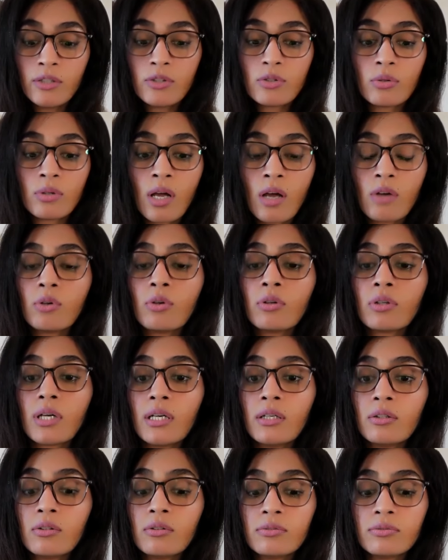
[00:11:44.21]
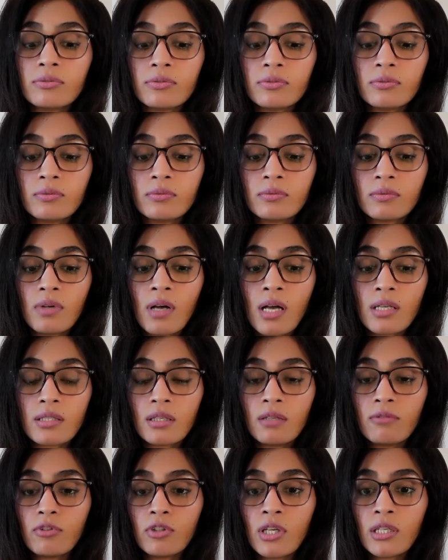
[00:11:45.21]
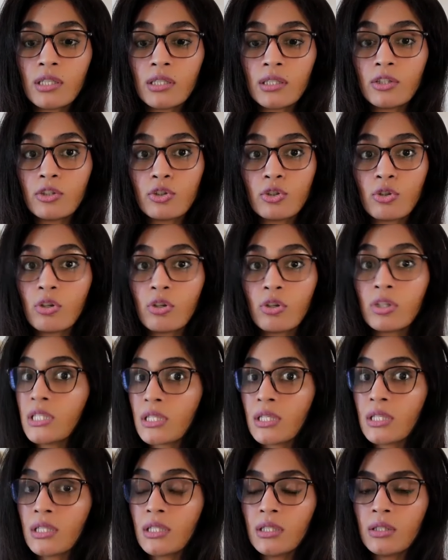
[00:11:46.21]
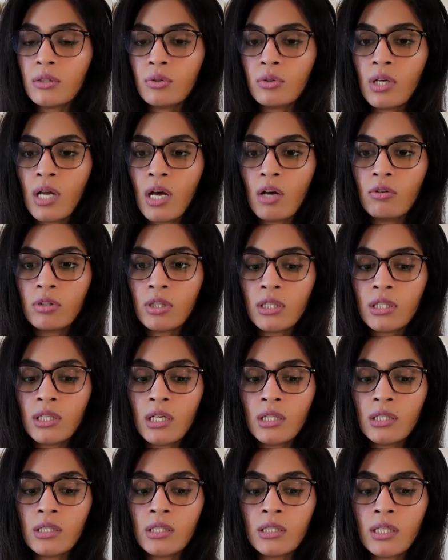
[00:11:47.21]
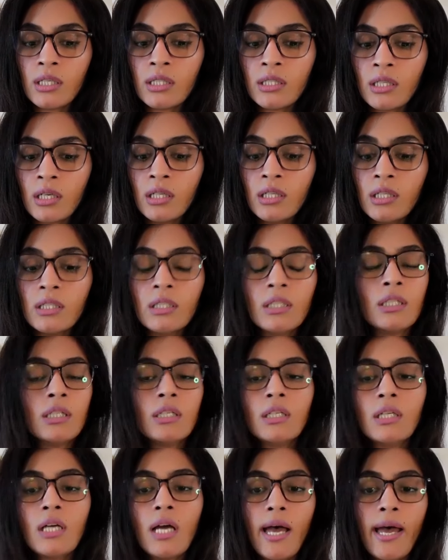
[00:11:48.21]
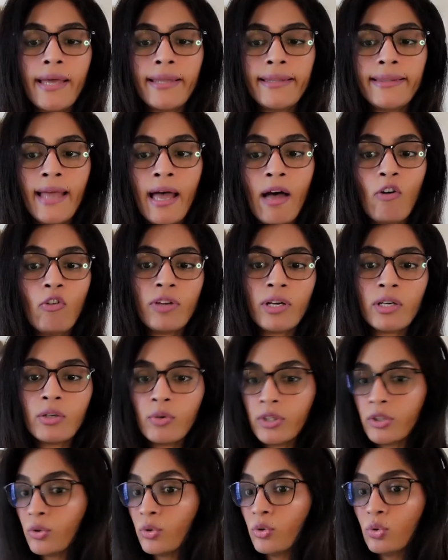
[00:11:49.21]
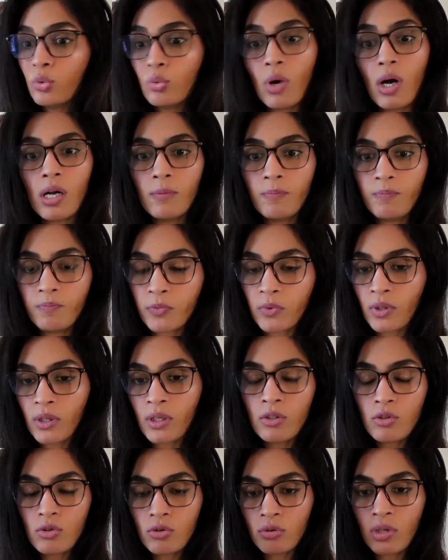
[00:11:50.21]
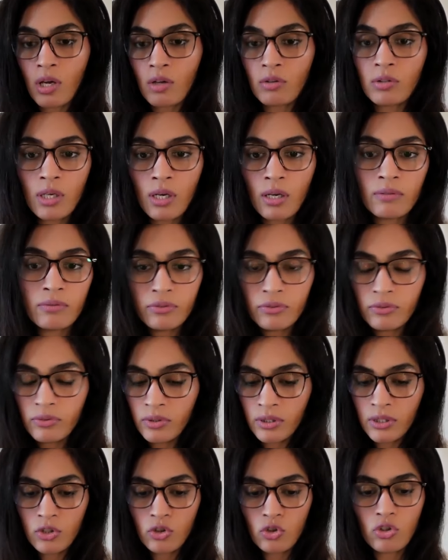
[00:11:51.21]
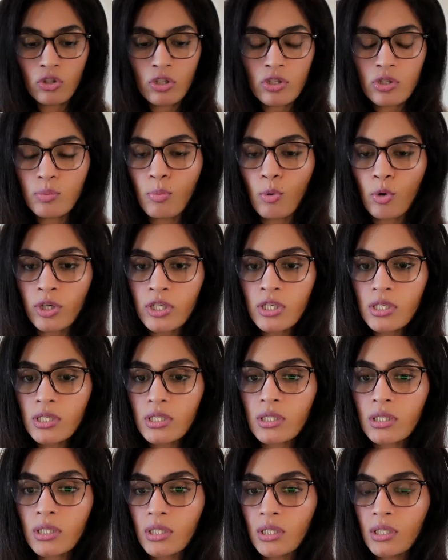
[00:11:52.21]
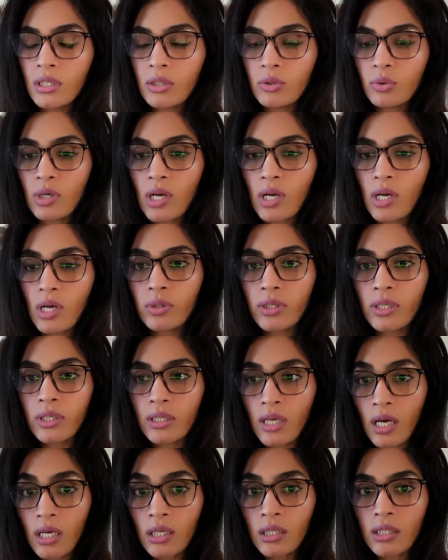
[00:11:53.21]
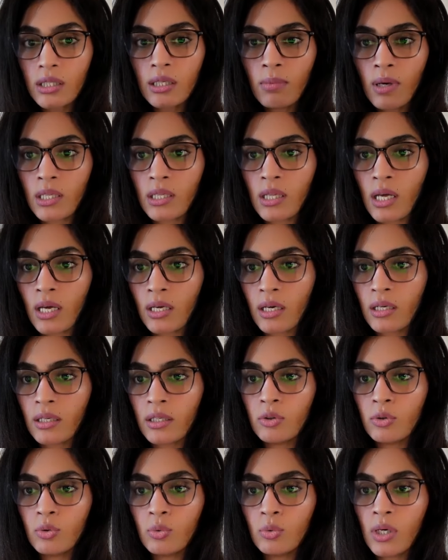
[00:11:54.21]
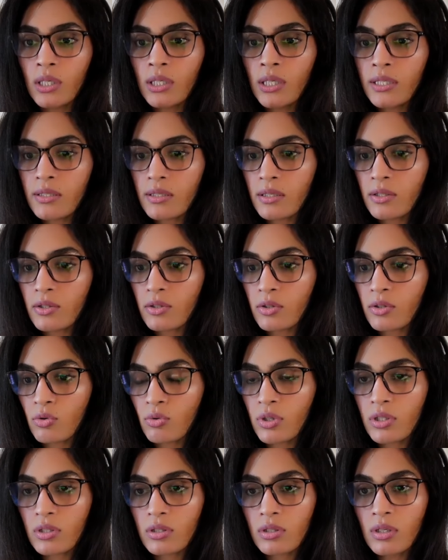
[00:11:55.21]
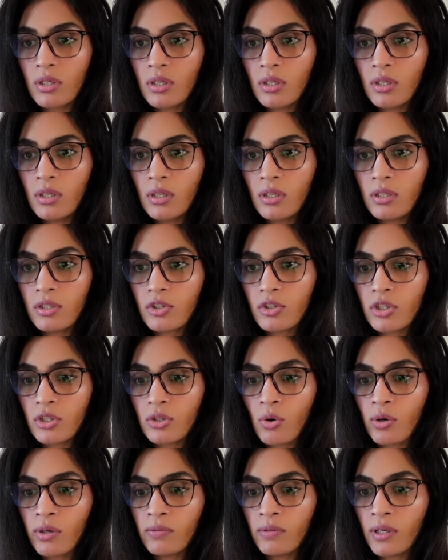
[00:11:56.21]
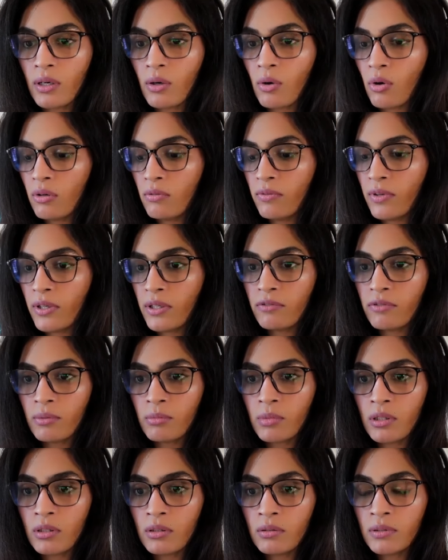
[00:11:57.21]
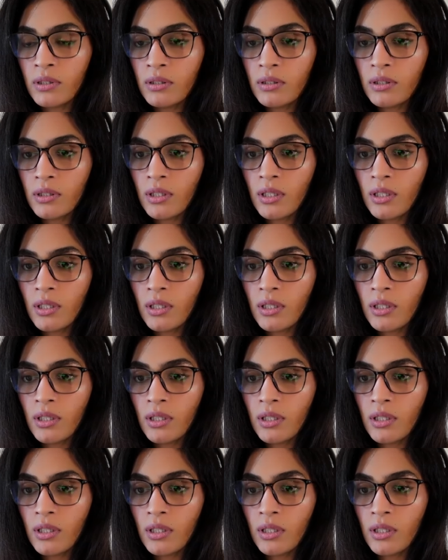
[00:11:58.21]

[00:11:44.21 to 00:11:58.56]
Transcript: So now you're kind of asking for that reassurance, ki Rulao Gena nahi na. And now we are going to Dua. Okay, so now that I've reached this point, Rulao Gena ke baad aya hai Dua. Let's listen to it. Rishi Roy, we are all very familiar with.